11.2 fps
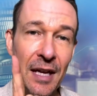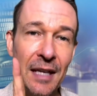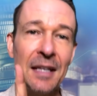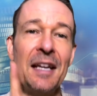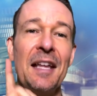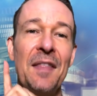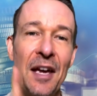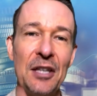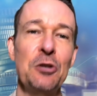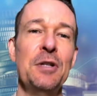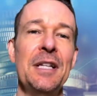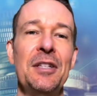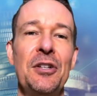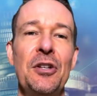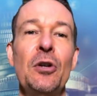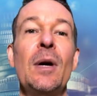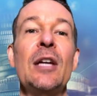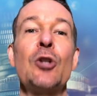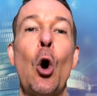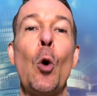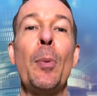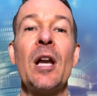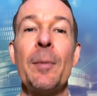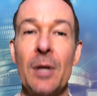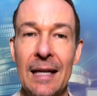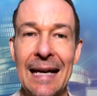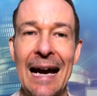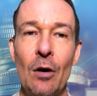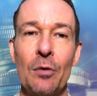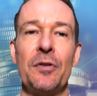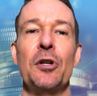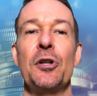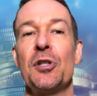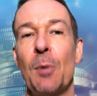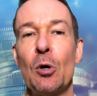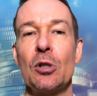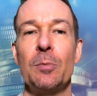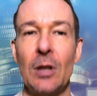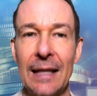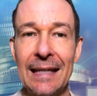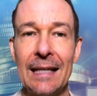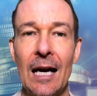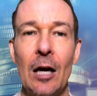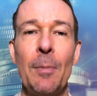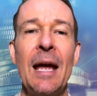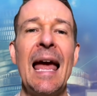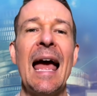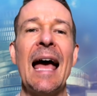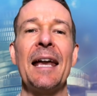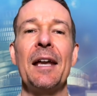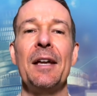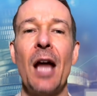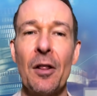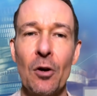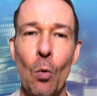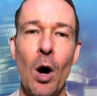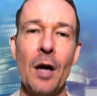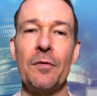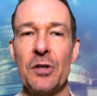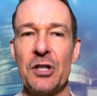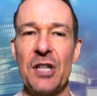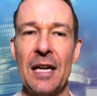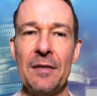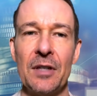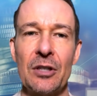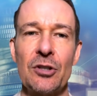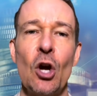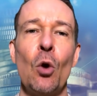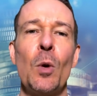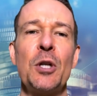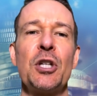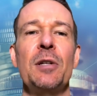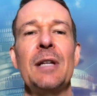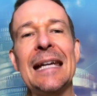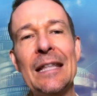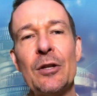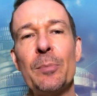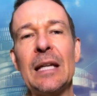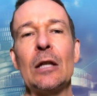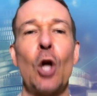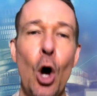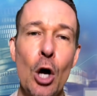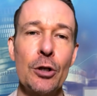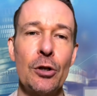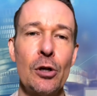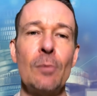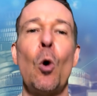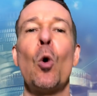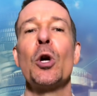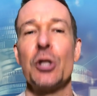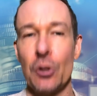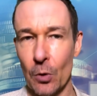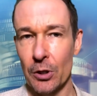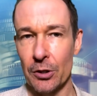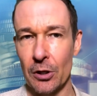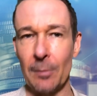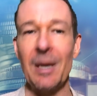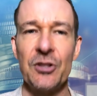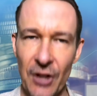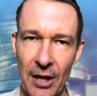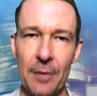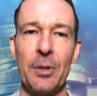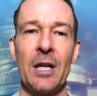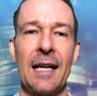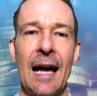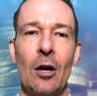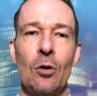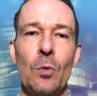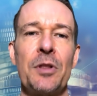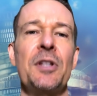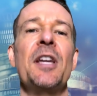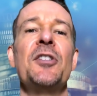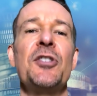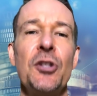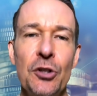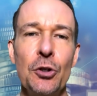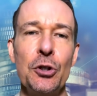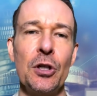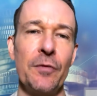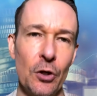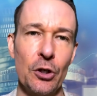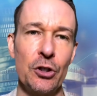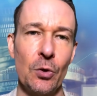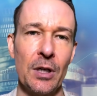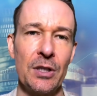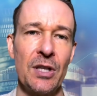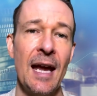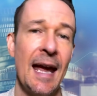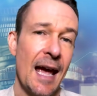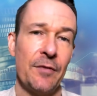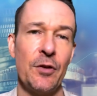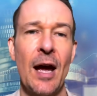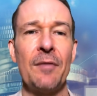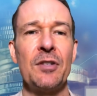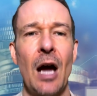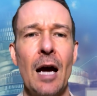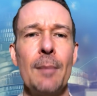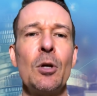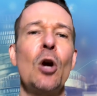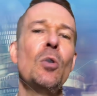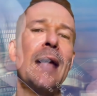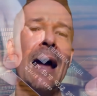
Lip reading: thing that you need to do is open up an account for your disposable income and another one for savings, which can either be long-term or short-term. Set up an account with an institution of your choice, and if you have time, go